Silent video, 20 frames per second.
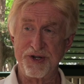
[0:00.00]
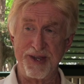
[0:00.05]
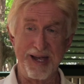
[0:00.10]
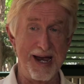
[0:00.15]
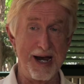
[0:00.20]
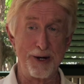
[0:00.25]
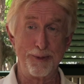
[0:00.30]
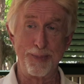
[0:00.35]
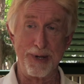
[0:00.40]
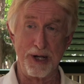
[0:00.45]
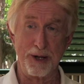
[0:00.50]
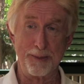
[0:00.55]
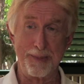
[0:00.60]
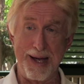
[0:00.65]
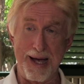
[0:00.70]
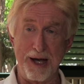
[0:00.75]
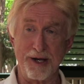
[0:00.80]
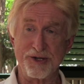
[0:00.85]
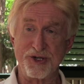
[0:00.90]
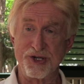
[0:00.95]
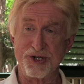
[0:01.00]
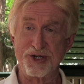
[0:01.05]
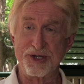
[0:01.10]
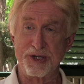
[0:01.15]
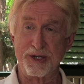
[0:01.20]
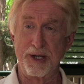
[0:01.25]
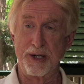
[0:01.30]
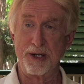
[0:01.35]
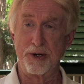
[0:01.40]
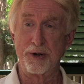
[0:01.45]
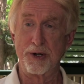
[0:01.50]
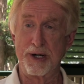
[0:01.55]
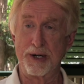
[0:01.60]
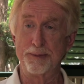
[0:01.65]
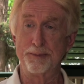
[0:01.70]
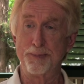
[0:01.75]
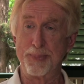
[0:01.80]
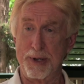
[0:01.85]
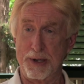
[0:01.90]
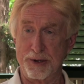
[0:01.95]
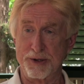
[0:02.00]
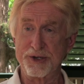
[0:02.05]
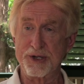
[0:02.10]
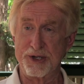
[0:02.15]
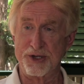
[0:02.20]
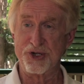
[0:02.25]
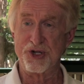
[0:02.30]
of the antebellum houses that are in Pendleton